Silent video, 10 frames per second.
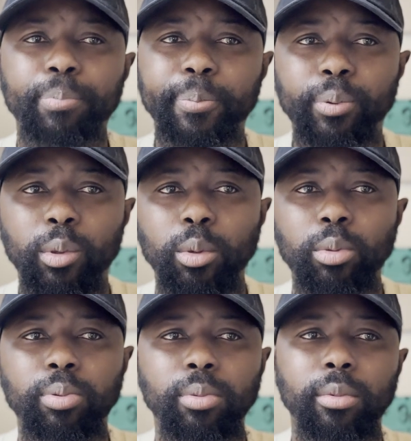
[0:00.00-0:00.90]
people
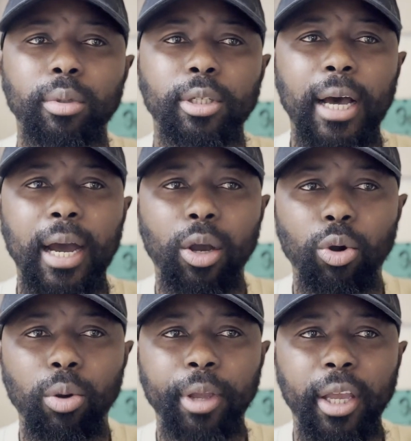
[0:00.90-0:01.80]
that are
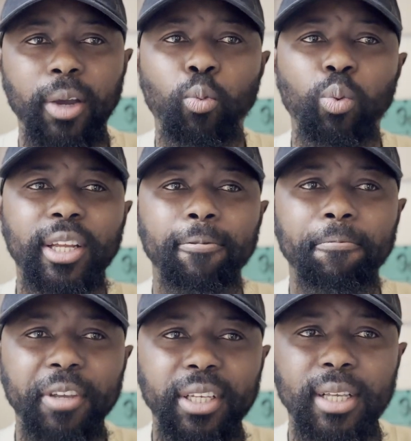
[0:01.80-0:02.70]
coming in with a
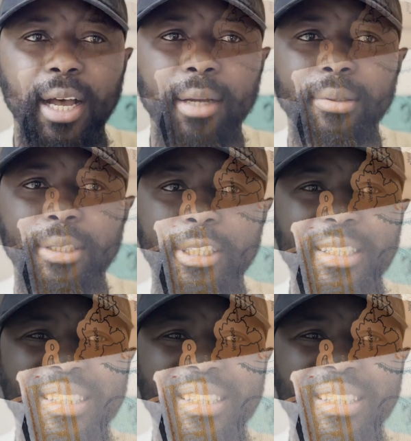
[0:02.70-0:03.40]
visa, this